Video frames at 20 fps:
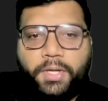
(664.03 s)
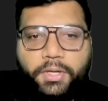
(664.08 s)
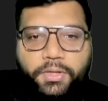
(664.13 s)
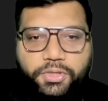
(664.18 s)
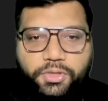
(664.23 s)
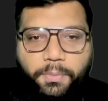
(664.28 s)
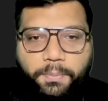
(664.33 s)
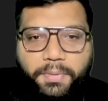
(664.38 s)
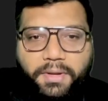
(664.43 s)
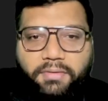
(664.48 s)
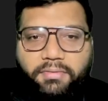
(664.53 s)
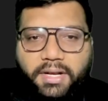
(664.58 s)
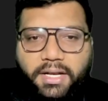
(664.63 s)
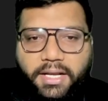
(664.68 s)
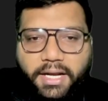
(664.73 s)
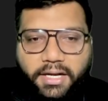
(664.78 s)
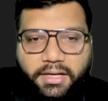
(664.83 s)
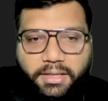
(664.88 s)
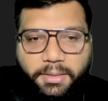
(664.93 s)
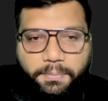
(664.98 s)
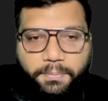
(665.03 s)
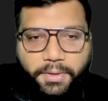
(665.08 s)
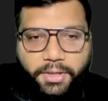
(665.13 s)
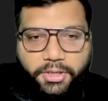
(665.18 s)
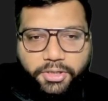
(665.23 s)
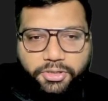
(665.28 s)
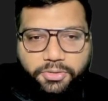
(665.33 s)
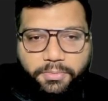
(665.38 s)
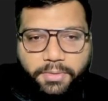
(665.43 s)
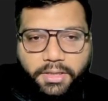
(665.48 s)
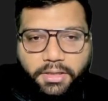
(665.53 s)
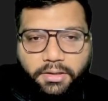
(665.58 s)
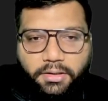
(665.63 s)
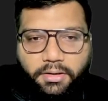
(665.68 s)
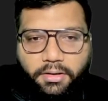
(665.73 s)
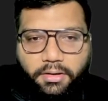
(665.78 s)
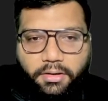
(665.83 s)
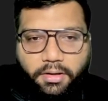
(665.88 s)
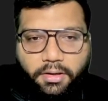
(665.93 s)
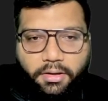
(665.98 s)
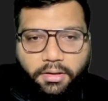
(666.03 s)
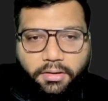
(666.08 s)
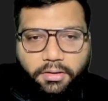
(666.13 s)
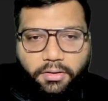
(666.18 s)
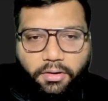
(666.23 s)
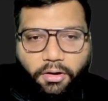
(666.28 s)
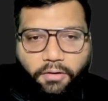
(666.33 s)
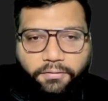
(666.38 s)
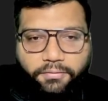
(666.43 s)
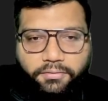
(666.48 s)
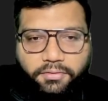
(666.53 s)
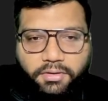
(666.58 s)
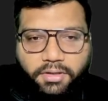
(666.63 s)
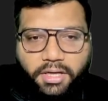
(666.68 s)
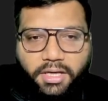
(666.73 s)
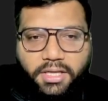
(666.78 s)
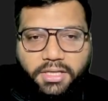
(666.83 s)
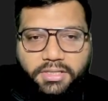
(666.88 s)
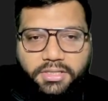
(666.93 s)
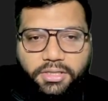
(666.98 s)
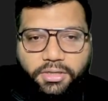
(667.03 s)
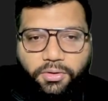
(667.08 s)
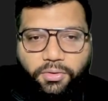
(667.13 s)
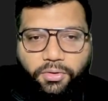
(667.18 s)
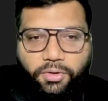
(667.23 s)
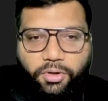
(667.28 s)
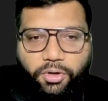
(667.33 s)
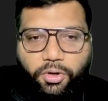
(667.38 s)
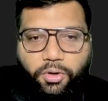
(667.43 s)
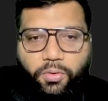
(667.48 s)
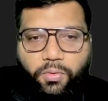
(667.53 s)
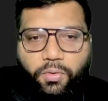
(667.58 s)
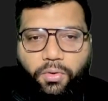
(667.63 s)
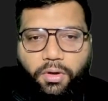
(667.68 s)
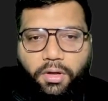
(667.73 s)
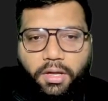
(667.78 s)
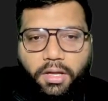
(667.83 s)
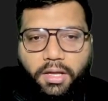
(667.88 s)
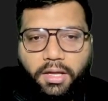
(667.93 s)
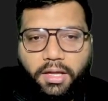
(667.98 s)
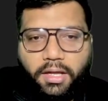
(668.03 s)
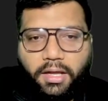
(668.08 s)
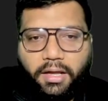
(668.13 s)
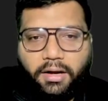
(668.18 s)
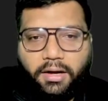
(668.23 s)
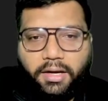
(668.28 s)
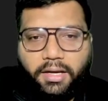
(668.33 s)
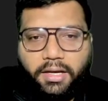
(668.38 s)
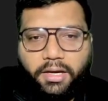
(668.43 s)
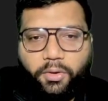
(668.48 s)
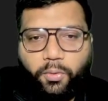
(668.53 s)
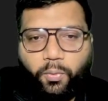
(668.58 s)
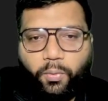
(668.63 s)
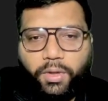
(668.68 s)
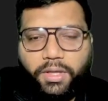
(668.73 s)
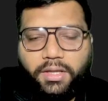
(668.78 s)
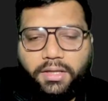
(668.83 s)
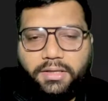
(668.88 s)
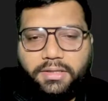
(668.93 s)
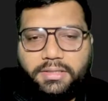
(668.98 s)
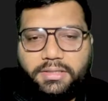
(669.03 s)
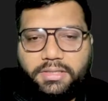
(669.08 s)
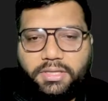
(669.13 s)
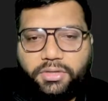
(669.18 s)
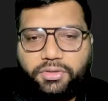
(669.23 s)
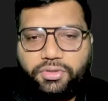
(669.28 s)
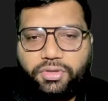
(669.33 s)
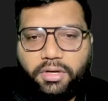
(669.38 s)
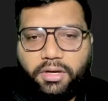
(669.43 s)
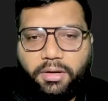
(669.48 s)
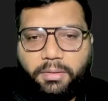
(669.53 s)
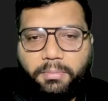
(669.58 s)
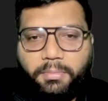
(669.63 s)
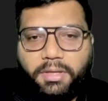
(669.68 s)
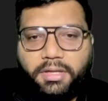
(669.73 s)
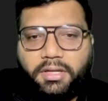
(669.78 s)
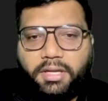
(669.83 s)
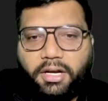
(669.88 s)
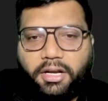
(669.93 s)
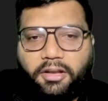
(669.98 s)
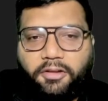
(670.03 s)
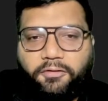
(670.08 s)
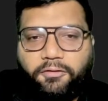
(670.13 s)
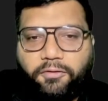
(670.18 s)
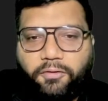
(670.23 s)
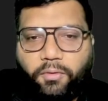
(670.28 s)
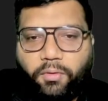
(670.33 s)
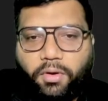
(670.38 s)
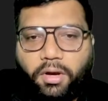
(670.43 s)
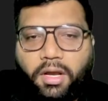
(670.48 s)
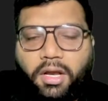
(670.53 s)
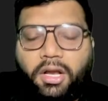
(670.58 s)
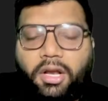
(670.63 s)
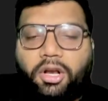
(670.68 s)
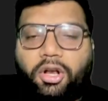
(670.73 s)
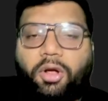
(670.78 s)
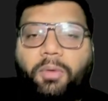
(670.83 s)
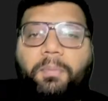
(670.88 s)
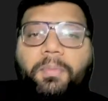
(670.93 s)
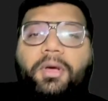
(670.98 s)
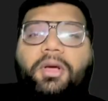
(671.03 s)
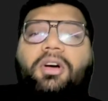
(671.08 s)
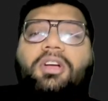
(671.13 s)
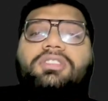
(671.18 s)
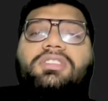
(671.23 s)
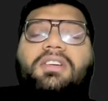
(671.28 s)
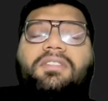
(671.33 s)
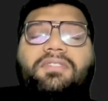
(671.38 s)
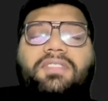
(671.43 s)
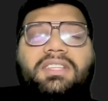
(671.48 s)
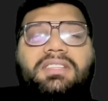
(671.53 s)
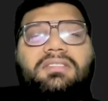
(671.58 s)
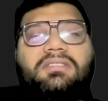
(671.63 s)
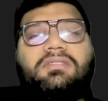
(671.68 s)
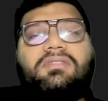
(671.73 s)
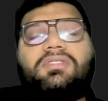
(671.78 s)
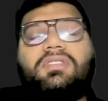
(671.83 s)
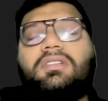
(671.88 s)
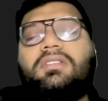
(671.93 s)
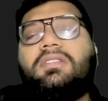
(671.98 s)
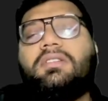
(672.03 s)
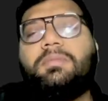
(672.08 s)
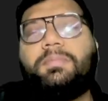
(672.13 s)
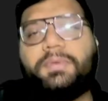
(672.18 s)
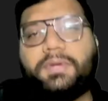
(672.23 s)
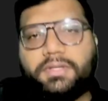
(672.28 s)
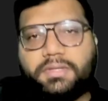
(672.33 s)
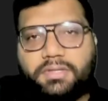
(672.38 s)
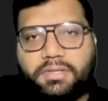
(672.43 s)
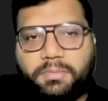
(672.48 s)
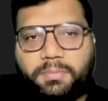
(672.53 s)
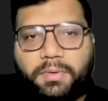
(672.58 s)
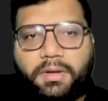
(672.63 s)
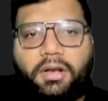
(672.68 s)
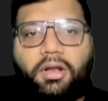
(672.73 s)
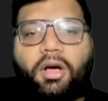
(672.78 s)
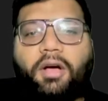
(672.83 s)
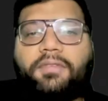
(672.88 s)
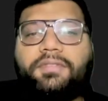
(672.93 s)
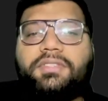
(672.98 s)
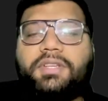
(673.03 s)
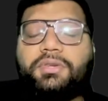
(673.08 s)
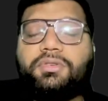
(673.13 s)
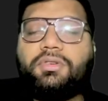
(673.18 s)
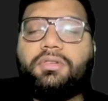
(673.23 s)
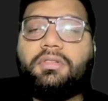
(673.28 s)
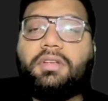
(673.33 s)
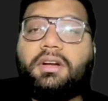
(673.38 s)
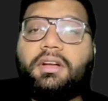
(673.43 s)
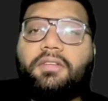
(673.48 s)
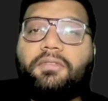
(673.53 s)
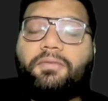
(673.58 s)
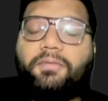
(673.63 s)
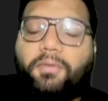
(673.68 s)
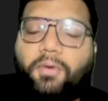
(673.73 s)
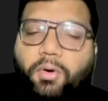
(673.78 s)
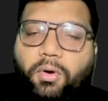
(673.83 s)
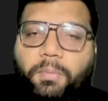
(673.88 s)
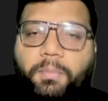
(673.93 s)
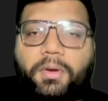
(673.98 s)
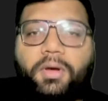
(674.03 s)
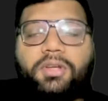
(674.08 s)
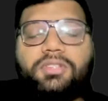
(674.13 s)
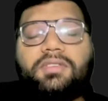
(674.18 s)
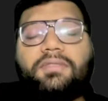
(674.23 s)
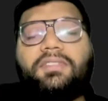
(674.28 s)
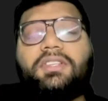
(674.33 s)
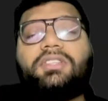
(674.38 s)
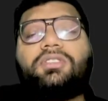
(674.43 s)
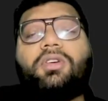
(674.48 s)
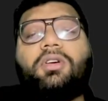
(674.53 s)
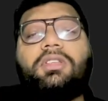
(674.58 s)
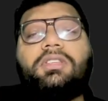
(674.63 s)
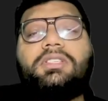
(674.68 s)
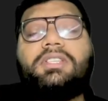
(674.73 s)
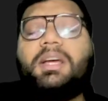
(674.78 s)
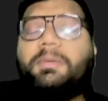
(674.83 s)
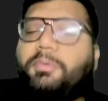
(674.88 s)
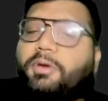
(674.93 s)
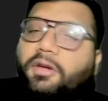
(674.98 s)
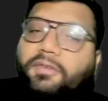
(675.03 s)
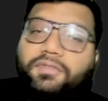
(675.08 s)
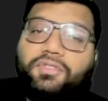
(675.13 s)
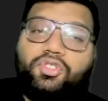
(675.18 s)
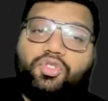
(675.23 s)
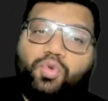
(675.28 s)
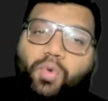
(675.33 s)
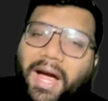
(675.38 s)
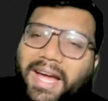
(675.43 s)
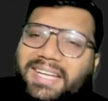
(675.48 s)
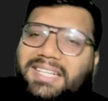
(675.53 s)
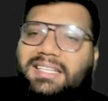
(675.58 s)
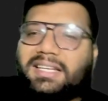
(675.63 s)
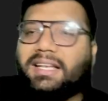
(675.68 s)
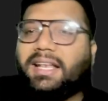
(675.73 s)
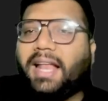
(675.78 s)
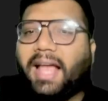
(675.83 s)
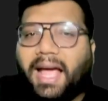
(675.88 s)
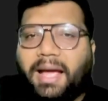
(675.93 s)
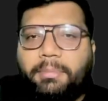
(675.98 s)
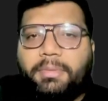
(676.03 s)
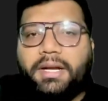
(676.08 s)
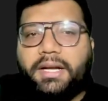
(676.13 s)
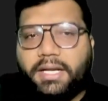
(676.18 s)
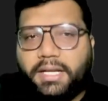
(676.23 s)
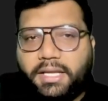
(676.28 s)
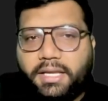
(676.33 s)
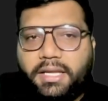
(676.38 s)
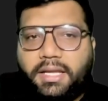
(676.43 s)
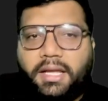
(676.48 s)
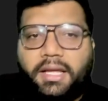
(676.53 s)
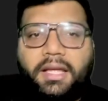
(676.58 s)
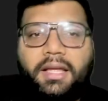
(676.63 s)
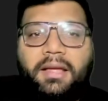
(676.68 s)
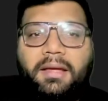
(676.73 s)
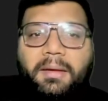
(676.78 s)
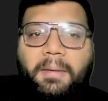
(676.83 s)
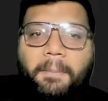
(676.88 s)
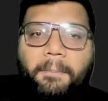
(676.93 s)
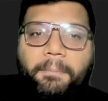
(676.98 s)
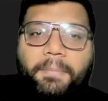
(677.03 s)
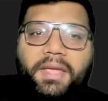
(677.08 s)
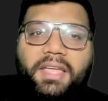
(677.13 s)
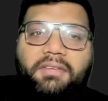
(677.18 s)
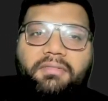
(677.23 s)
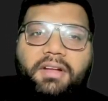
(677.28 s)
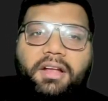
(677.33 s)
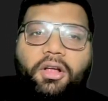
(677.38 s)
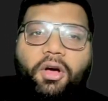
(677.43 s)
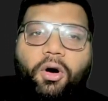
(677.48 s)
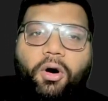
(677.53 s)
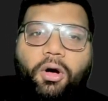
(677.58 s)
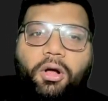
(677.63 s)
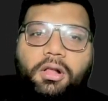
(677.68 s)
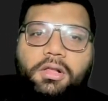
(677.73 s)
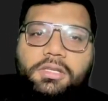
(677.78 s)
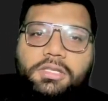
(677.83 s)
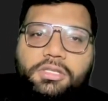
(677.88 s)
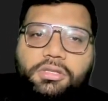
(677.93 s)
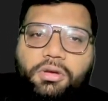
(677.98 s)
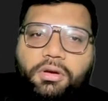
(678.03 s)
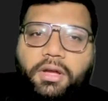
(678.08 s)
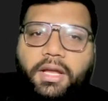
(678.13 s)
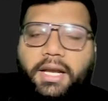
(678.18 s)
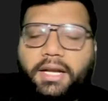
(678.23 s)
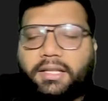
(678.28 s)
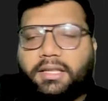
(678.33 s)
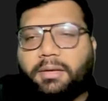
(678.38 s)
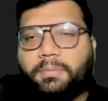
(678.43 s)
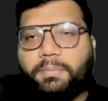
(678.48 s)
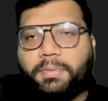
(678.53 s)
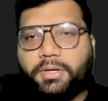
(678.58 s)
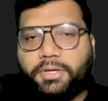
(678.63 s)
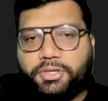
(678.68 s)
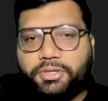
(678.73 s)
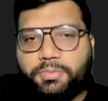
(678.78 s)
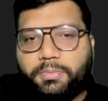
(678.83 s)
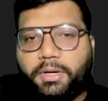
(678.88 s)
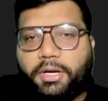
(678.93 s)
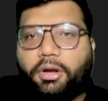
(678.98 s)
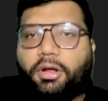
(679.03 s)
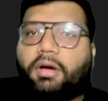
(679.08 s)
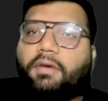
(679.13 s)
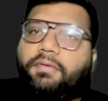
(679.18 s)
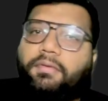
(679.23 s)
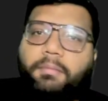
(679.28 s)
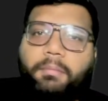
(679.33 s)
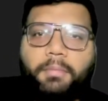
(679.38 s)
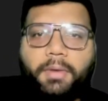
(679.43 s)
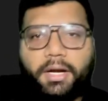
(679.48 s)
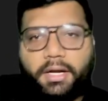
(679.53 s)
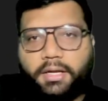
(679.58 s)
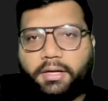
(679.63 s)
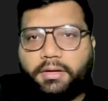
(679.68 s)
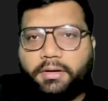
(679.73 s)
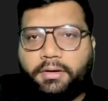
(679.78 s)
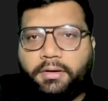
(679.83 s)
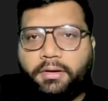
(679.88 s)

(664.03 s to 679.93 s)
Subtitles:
So B will get the punishment of 302 read with section number 34. Now, because of this general principle of section 34, because of this concept of joint liability, B will also get the punishment of murder.